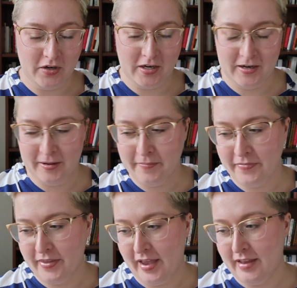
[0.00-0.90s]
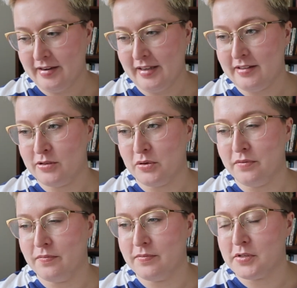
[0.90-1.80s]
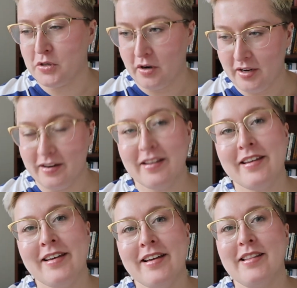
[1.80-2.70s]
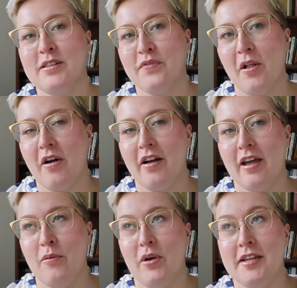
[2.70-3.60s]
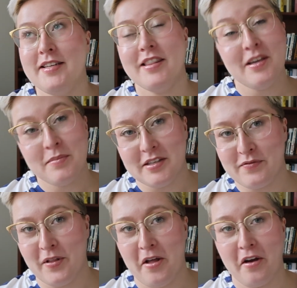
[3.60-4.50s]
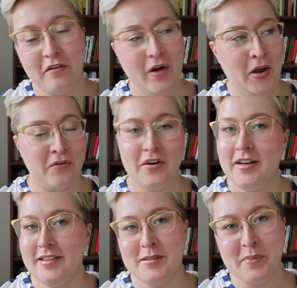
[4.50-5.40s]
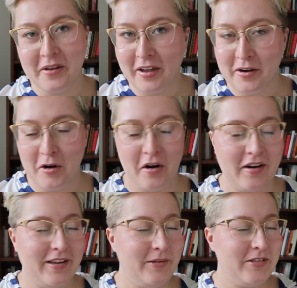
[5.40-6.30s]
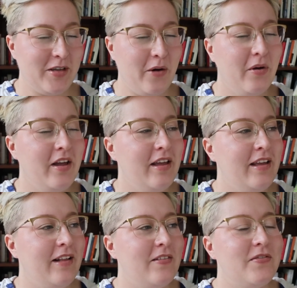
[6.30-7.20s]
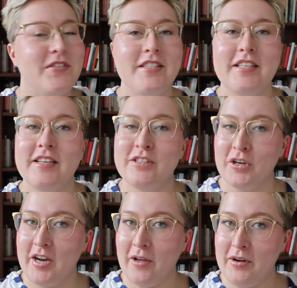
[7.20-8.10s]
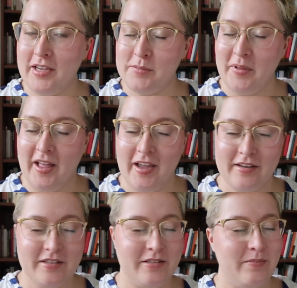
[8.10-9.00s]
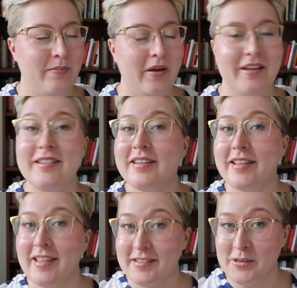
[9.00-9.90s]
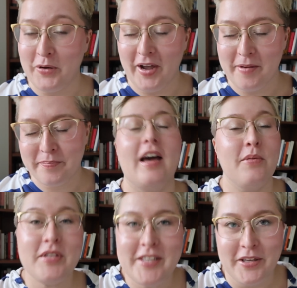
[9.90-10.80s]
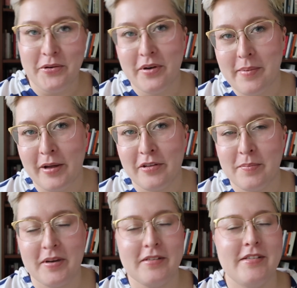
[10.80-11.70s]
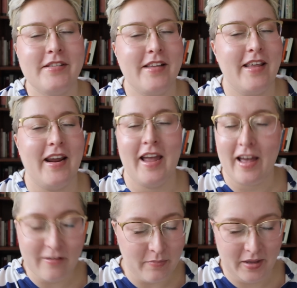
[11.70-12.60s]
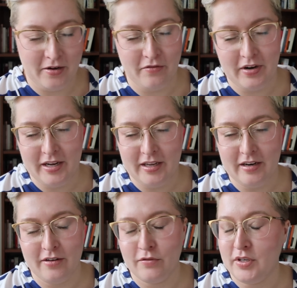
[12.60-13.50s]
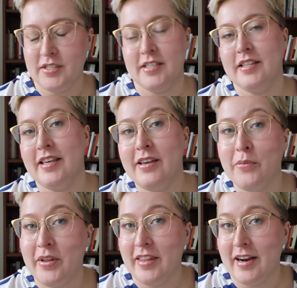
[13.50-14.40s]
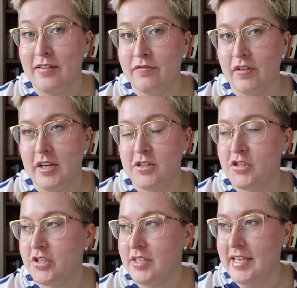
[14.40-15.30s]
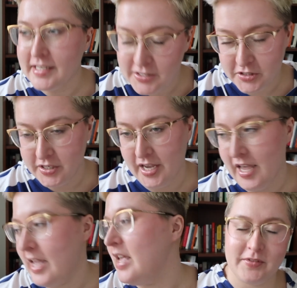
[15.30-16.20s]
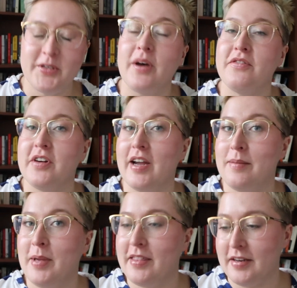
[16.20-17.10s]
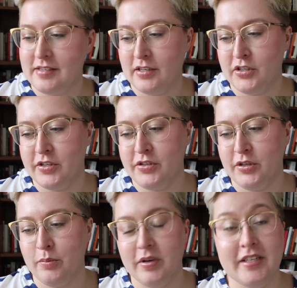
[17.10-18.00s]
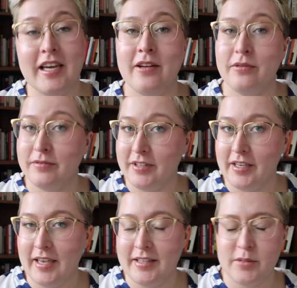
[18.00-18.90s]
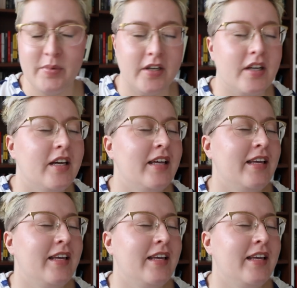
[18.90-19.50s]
reading it, and I had sort of started this vlog and wanted to theme this vlog around reading this book and gardening. So didn't turn out as planned, but that's okay. I will tell you about the books that I have been reading recently, one that I finished yesterday. So after I'd made the decision to put down Kincaid's book,